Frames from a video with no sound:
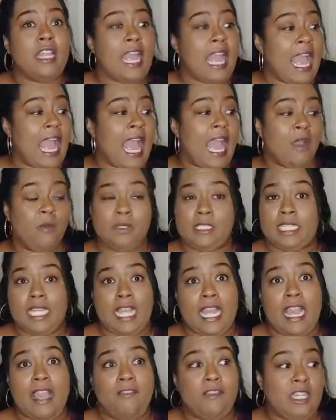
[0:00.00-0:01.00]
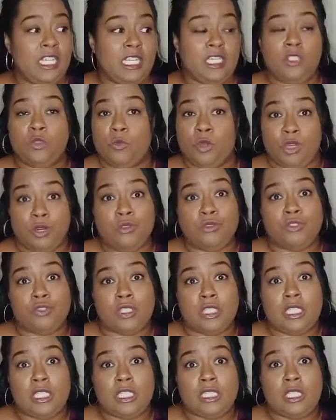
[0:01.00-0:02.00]
I would say Heavenly is the one on
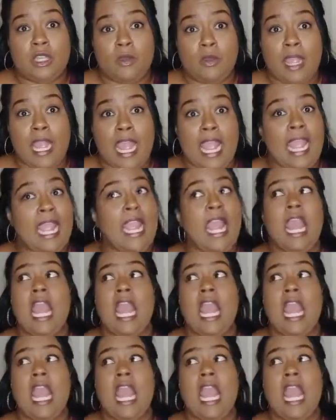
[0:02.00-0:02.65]
drugs. Okay,